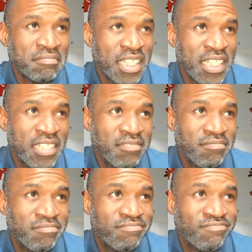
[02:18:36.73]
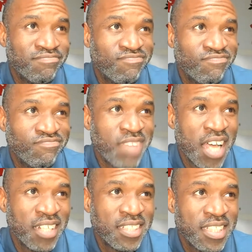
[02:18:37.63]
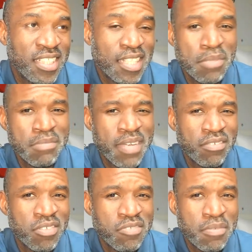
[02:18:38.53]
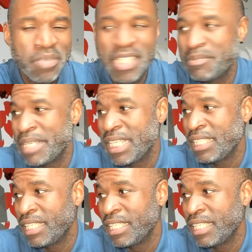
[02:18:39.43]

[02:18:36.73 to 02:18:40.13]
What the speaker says: And honestly, some of them I don't know if I'm ready to make.